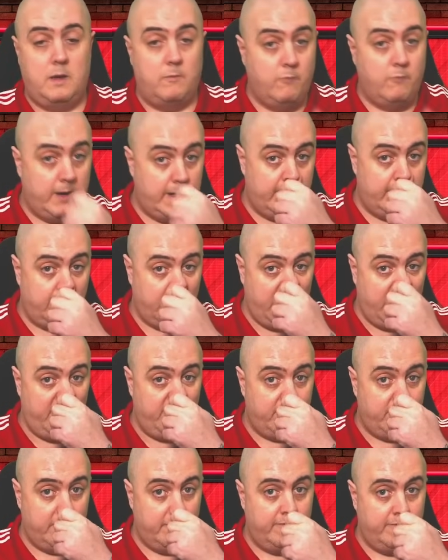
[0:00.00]
I'm really
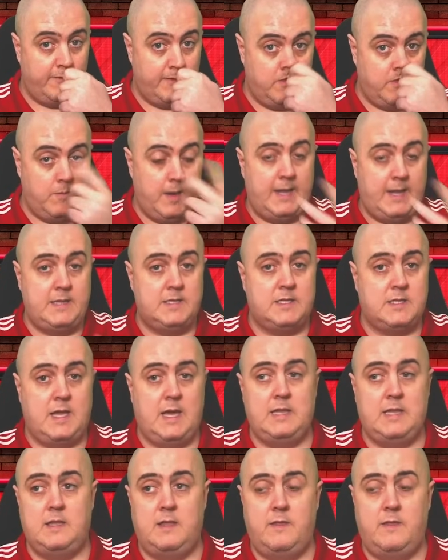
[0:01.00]
grateful for the main
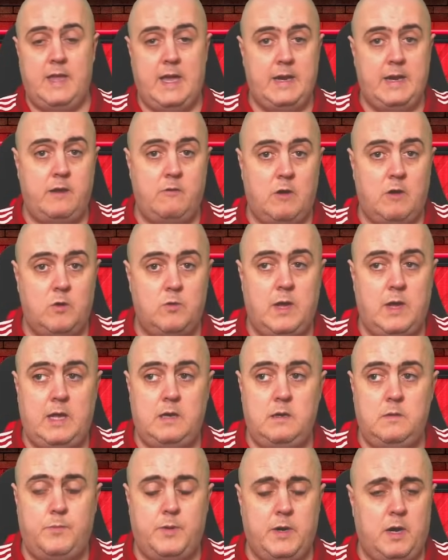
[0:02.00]
stand and the Anny Road end.